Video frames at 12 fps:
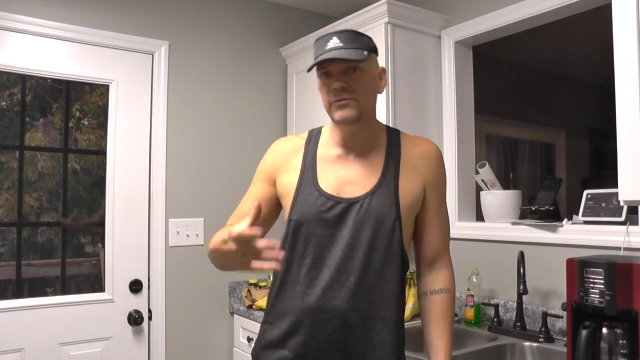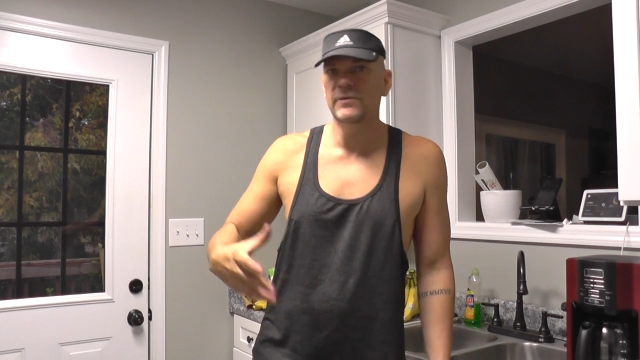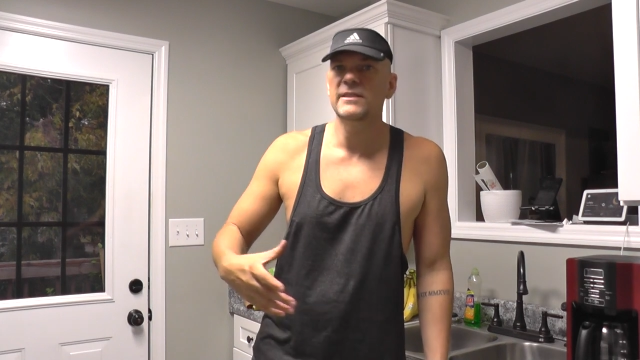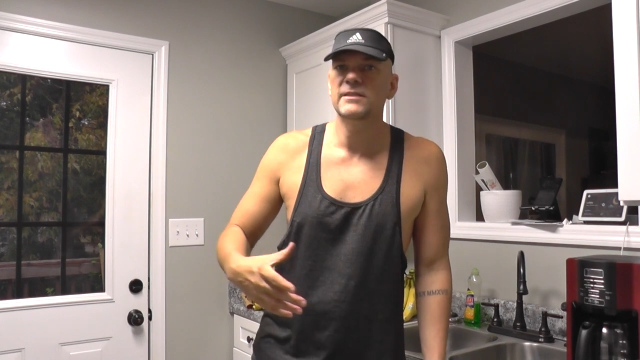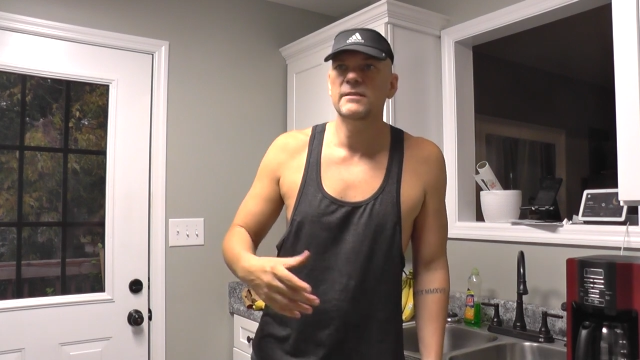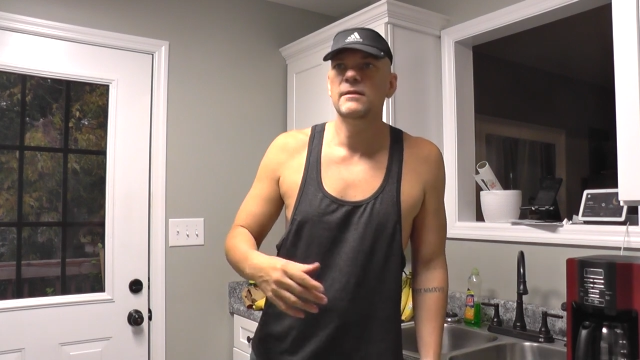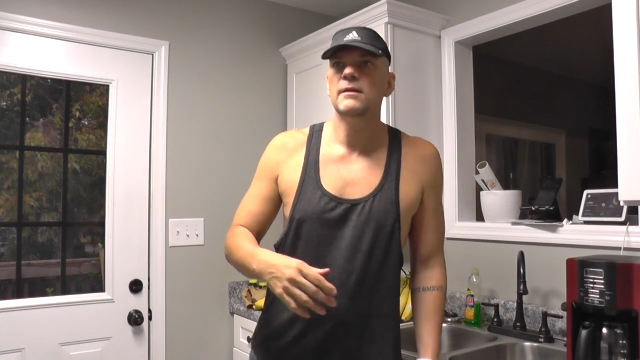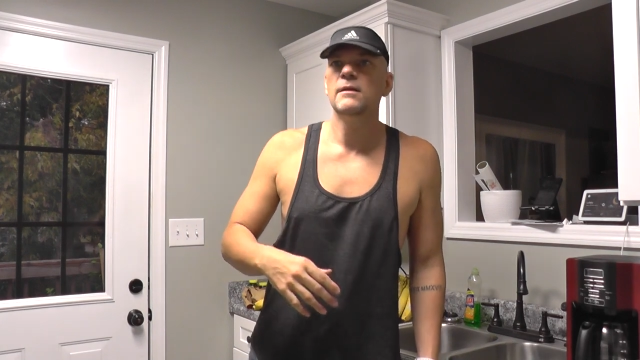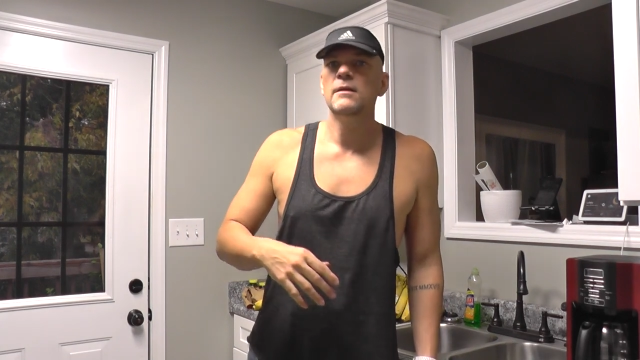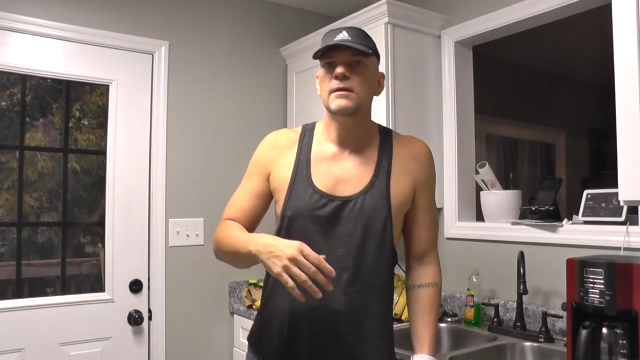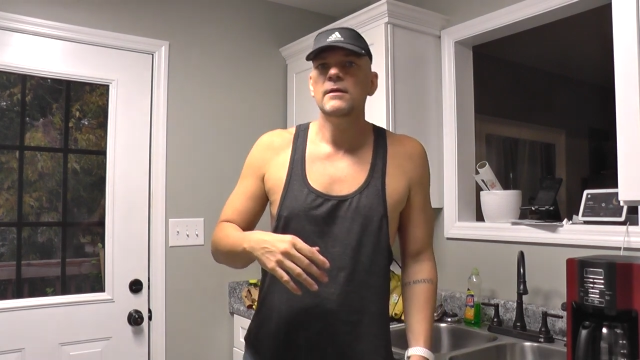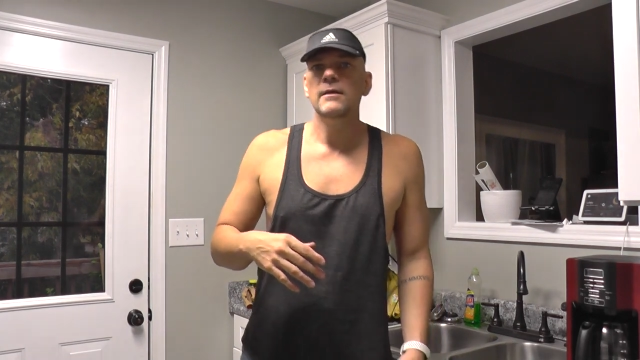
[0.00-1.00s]
direction,
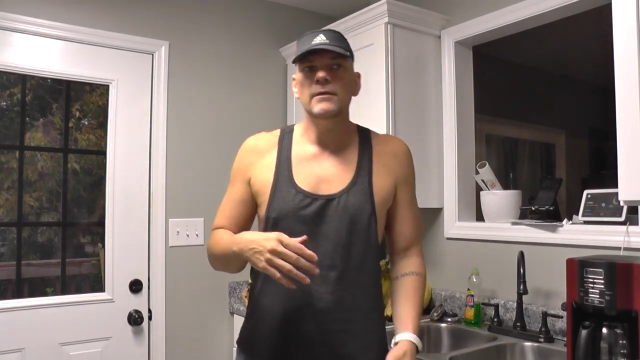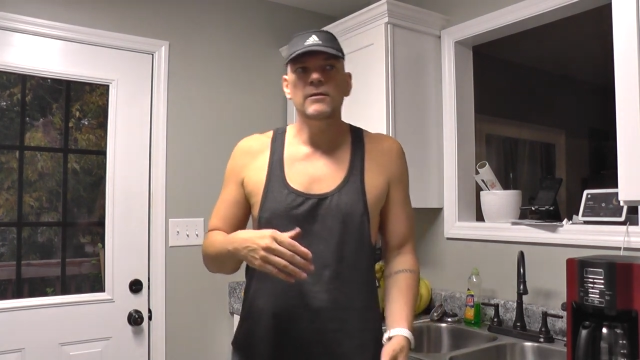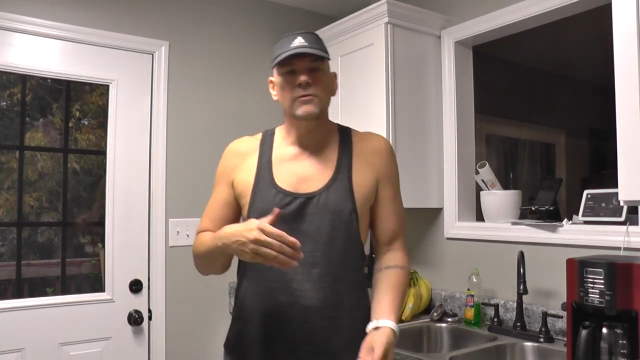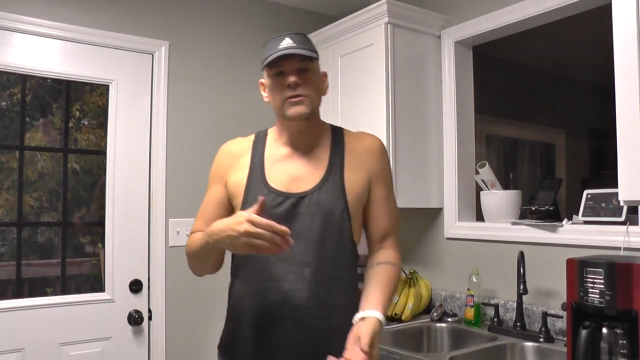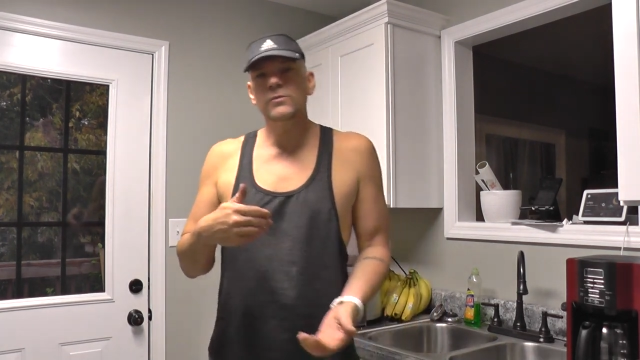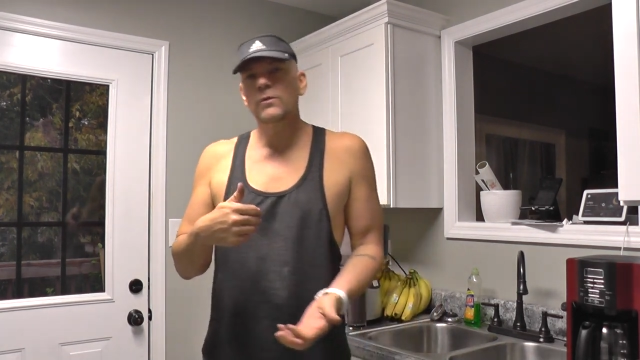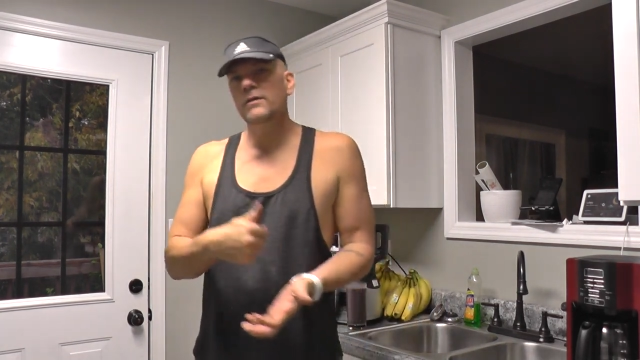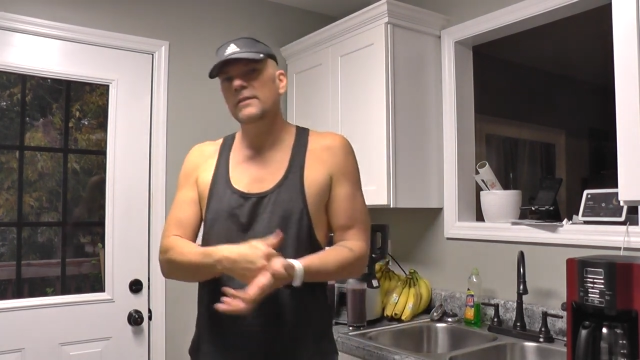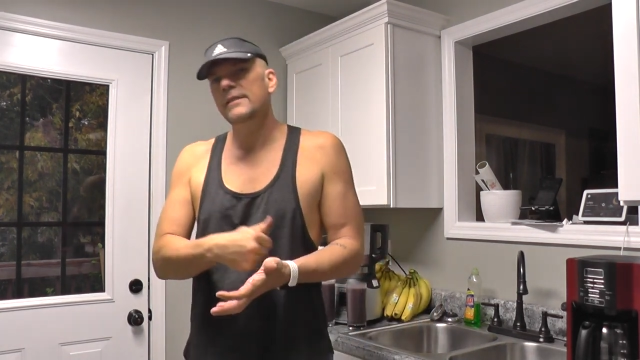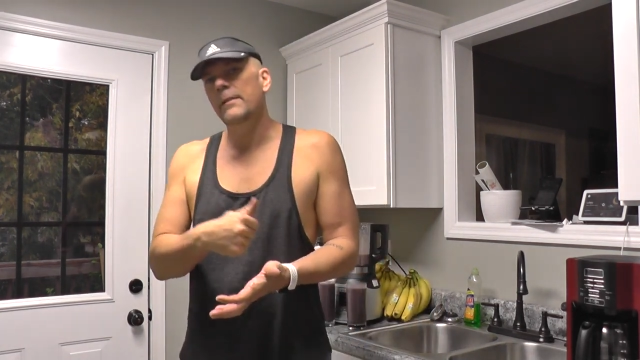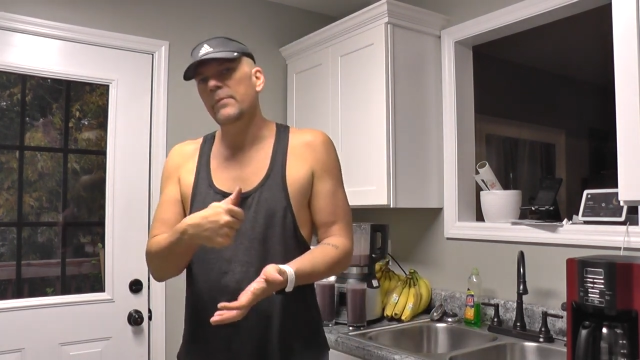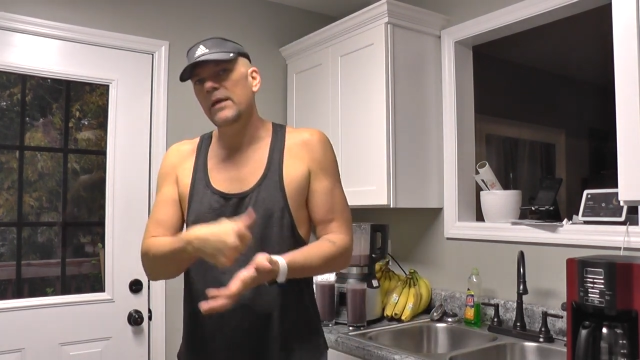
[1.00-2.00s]
you know, of course, we're all
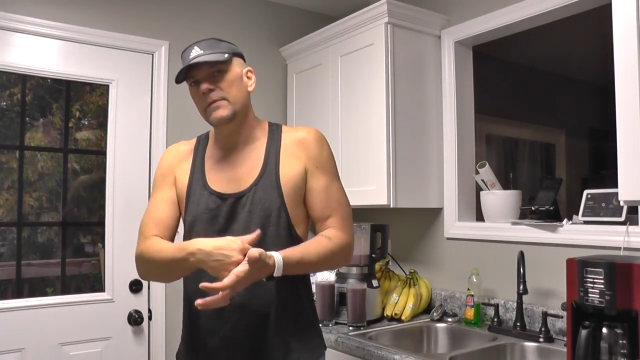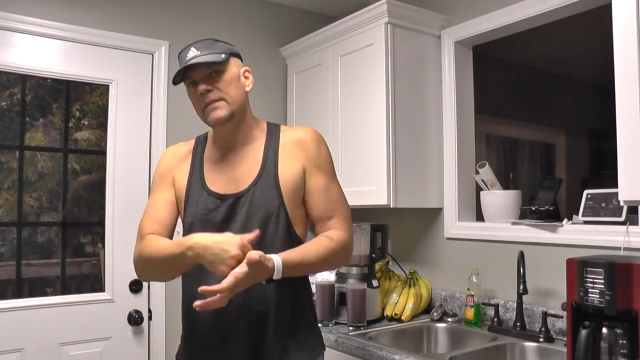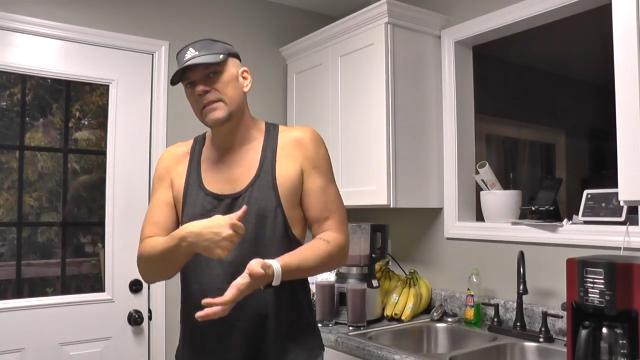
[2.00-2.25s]
going to take baby